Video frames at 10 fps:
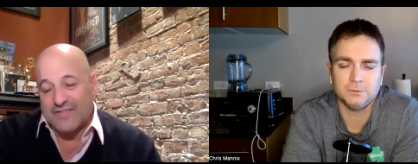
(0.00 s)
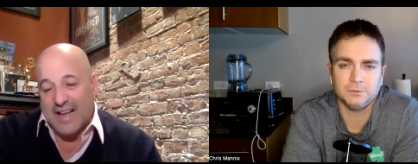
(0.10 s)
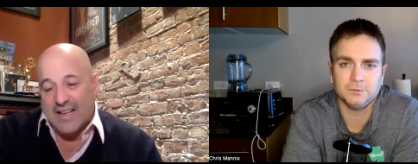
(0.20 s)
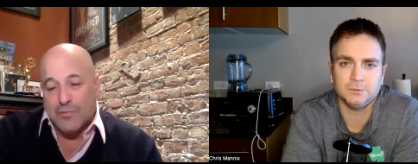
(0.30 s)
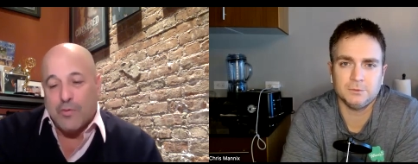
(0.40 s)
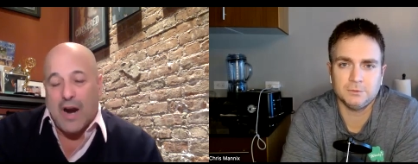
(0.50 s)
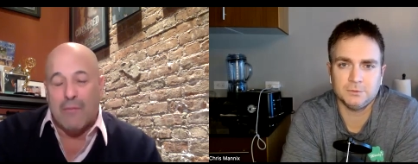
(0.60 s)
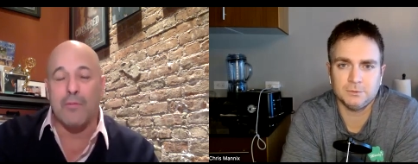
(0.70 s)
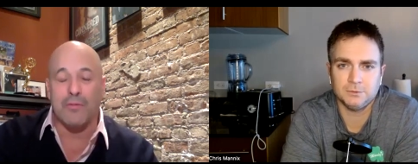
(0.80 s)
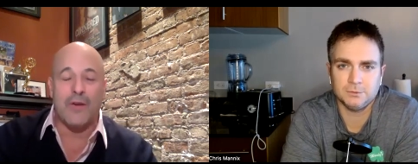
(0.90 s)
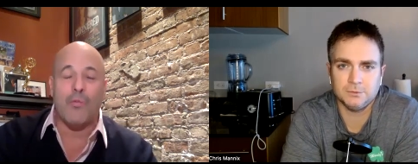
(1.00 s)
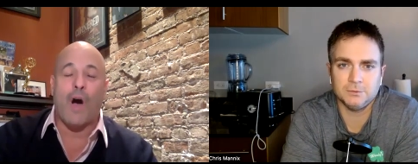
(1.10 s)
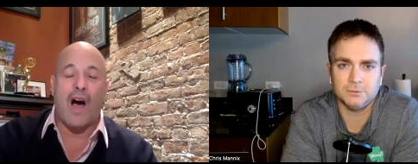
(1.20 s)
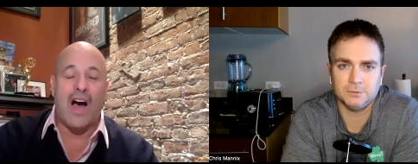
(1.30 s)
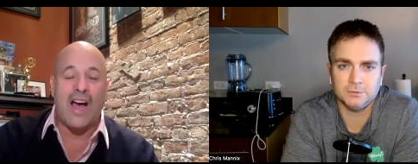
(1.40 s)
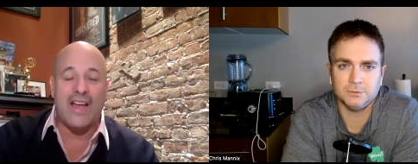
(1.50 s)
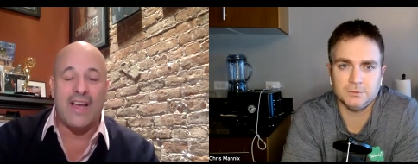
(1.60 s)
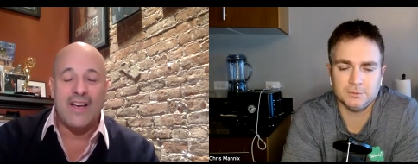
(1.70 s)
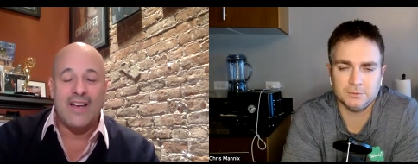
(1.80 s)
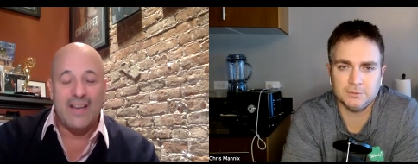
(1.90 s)
Speaker 1: that's probably why
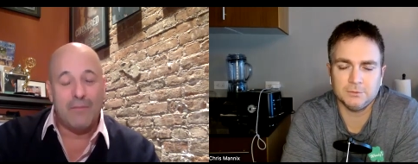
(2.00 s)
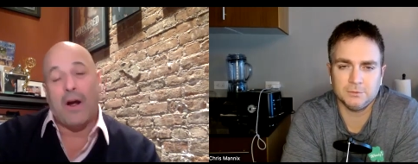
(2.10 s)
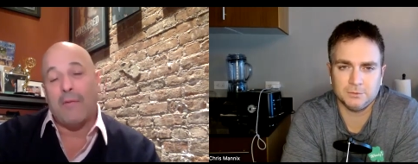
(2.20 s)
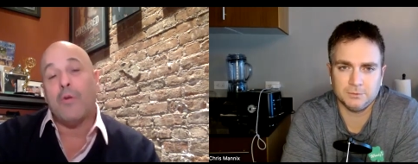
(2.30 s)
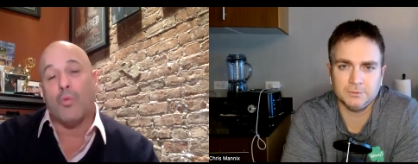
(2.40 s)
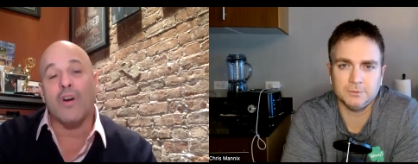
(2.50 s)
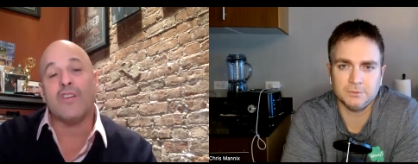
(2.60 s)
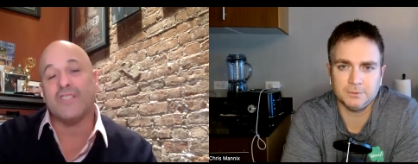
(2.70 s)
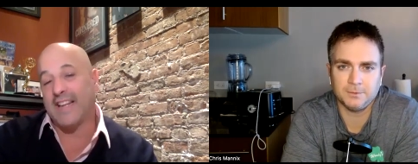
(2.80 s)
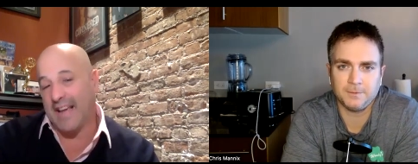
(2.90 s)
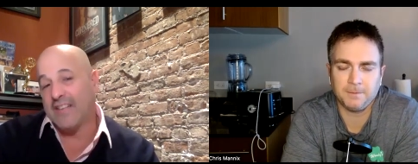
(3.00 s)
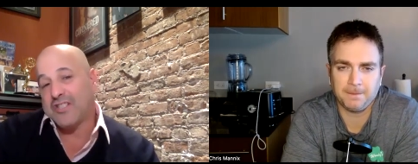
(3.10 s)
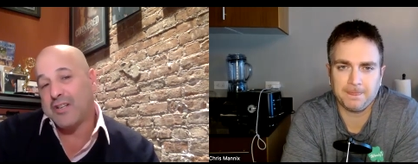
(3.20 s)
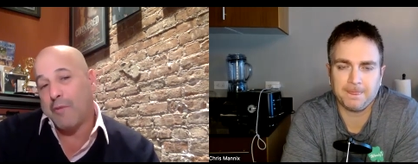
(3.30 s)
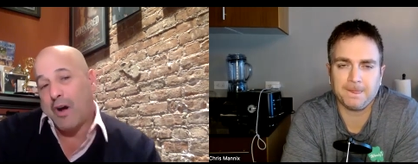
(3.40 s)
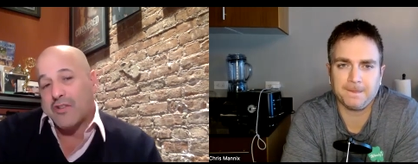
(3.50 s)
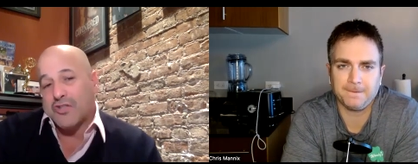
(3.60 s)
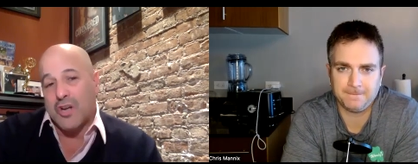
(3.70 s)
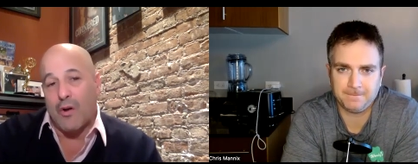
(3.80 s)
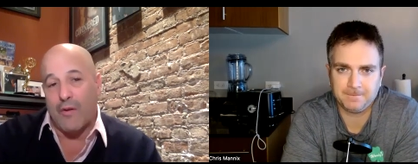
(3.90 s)
it probably worked against him
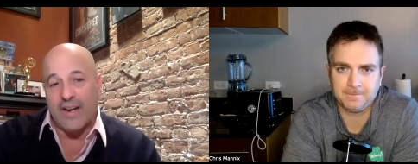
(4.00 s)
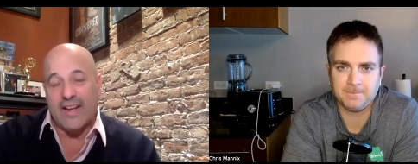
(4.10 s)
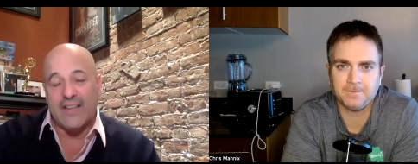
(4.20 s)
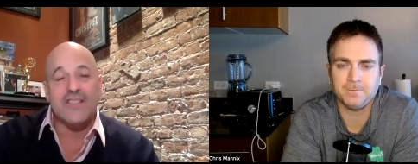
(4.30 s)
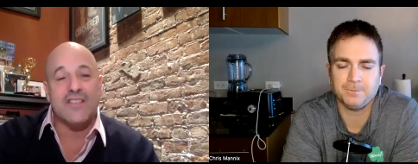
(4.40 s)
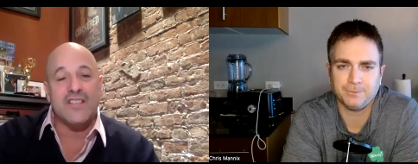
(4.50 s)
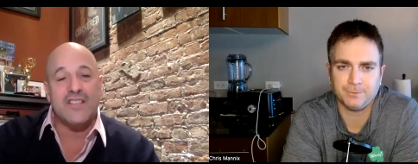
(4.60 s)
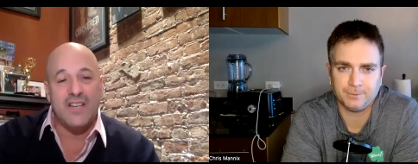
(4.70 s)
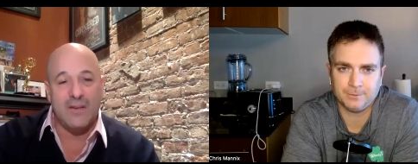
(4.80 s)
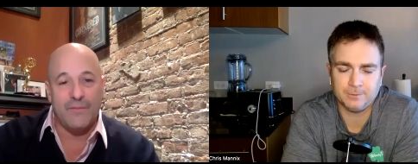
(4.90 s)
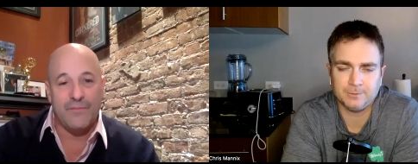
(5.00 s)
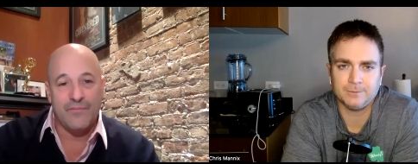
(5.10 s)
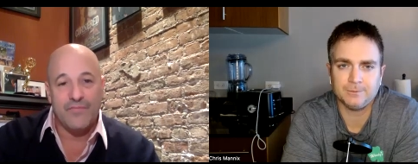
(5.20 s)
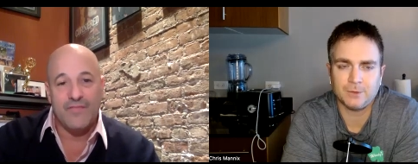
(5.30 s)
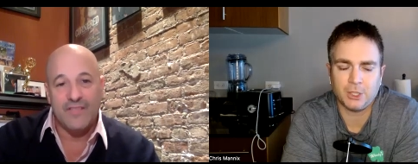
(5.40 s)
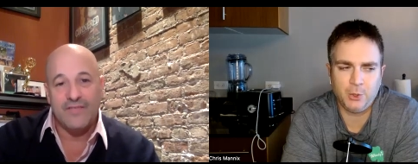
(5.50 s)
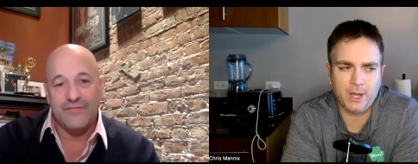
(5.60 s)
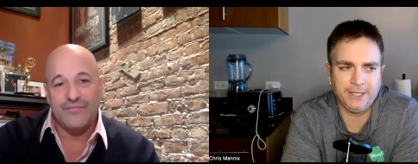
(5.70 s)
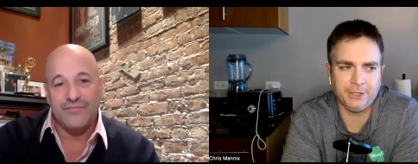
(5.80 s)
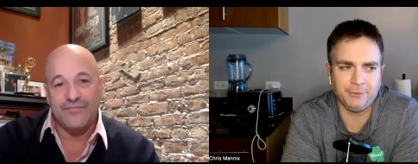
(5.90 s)
also and against the team.
Speaker 2: You
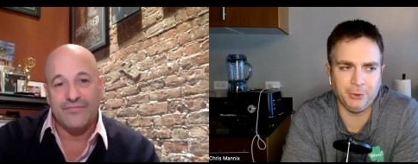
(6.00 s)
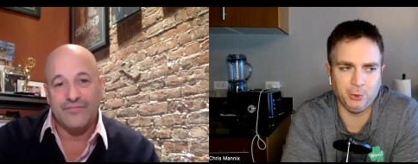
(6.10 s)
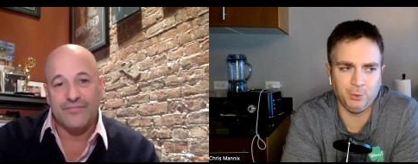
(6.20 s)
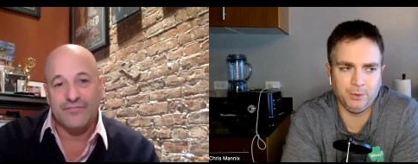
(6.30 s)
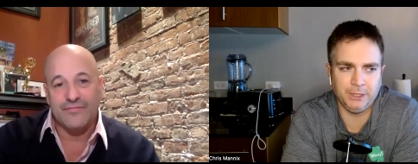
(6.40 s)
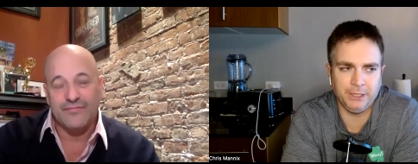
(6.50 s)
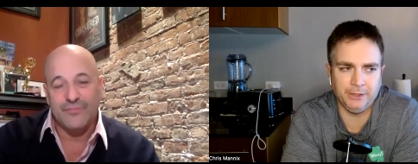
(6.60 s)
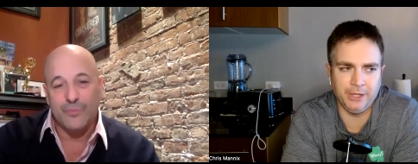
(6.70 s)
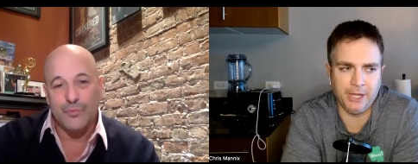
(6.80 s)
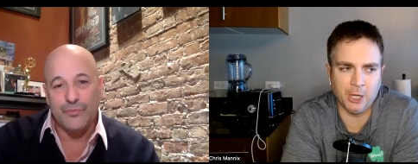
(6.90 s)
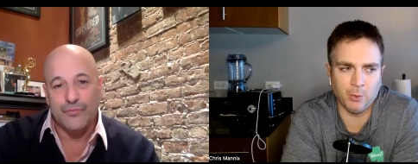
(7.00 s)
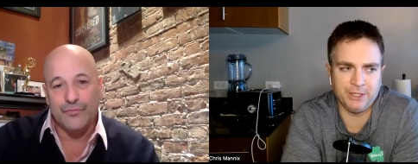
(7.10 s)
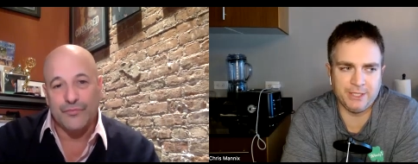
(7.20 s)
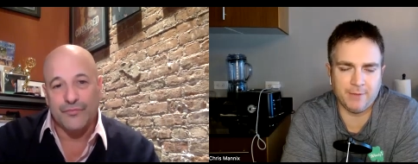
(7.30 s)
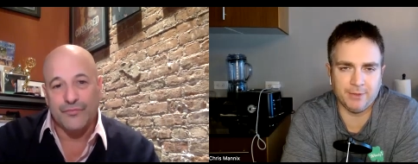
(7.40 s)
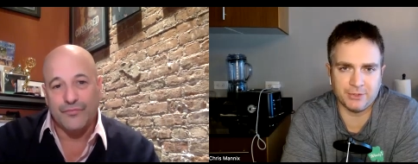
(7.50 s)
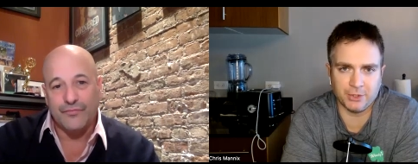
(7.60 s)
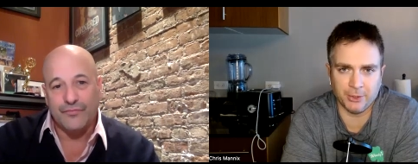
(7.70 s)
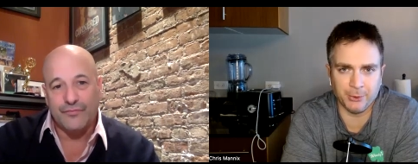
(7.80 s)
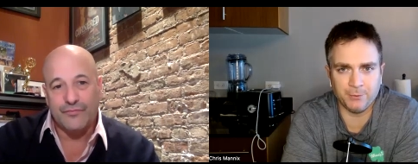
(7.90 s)
had an interview in there with David
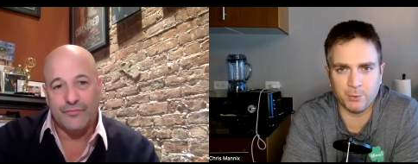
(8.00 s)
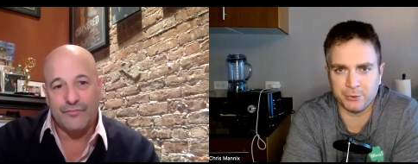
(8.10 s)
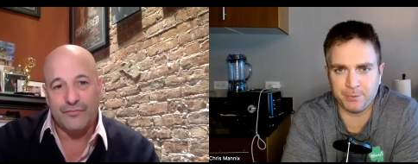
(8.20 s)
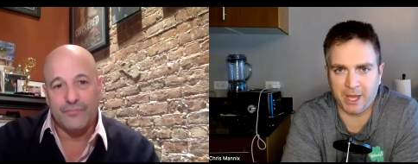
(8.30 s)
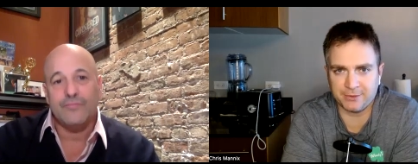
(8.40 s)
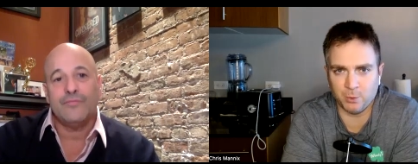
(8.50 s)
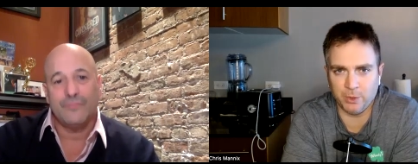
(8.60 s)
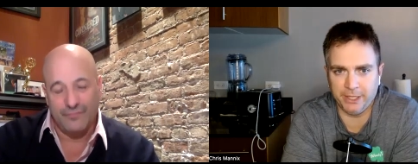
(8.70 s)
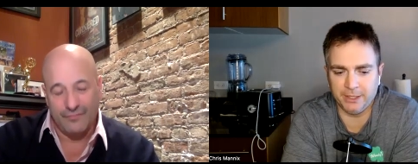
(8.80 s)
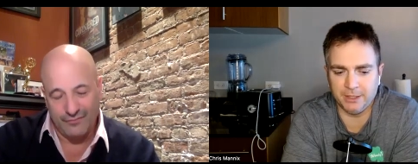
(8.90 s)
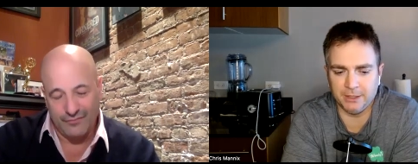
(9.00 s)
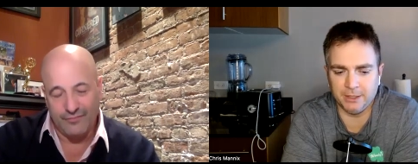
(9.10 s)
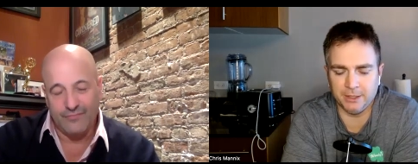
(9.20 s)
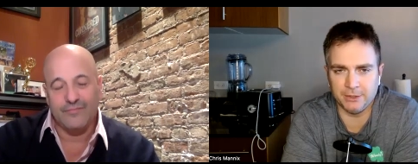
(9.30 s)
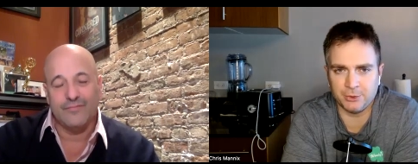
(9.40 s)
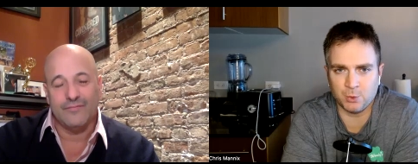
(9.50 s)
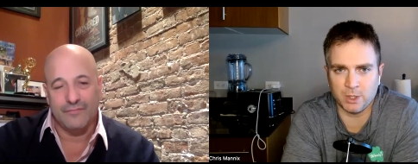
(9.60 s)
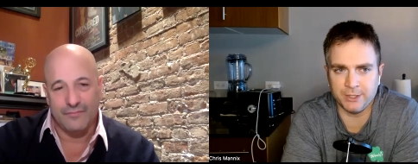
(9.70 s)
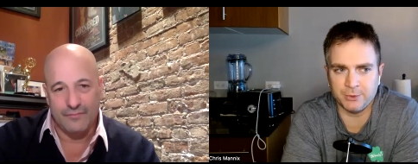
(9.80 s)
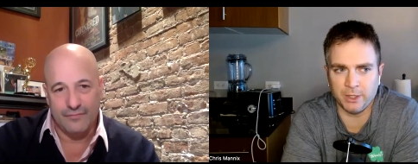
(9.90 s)
Stern, who of course passed away in
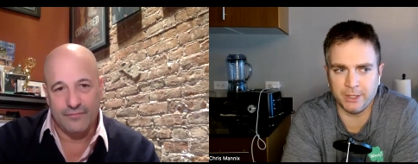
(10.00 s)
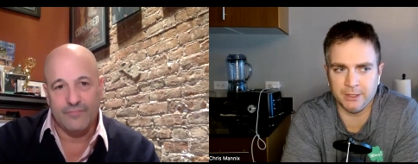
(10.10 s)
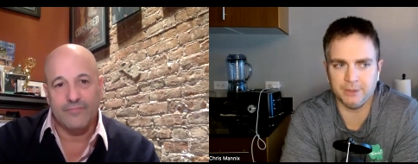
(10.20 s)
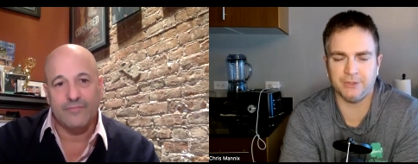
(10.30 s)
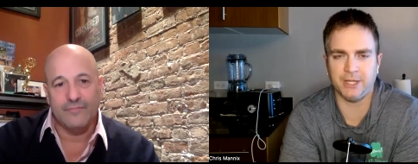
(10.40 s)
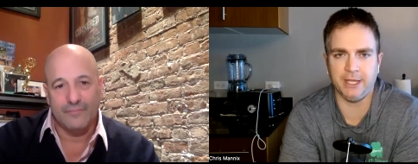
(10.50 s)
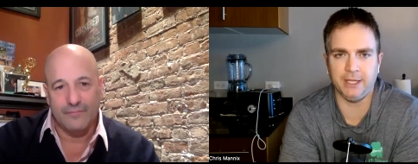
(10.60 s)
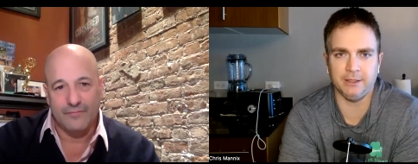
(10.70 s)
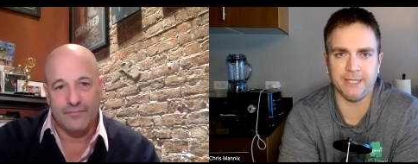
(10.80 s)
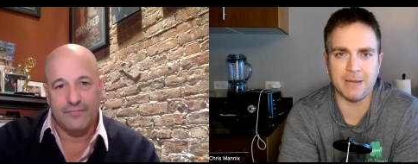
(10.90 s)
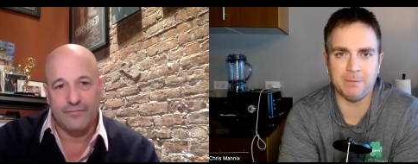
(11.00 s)
2020. You say the